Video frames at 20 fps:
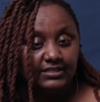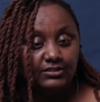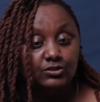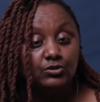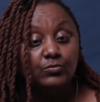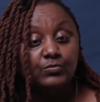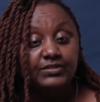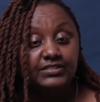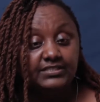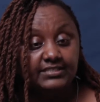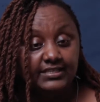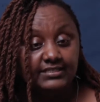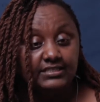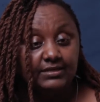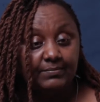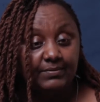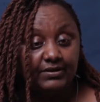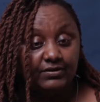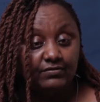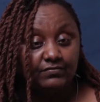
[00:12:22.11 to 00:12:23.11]
So we set
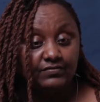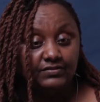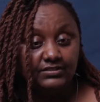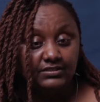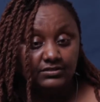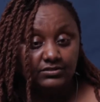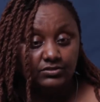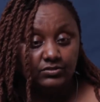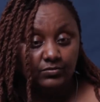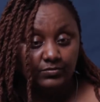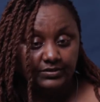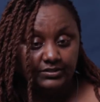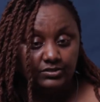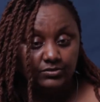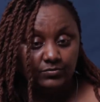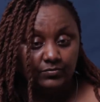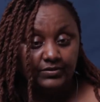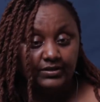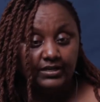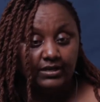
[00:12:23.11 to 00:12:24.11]
up an office in
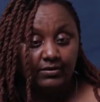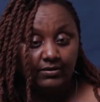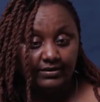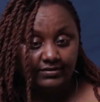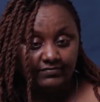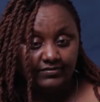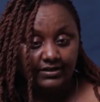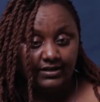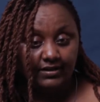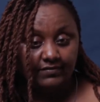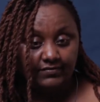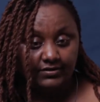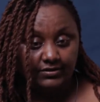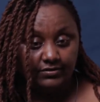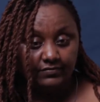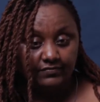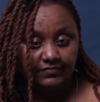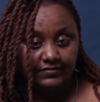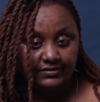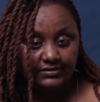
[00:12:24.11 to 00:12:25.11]
Soweto. We now even have an
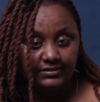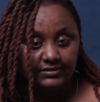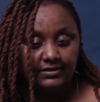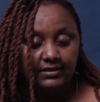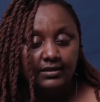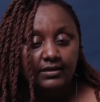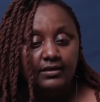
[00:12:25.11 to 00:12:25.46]
office.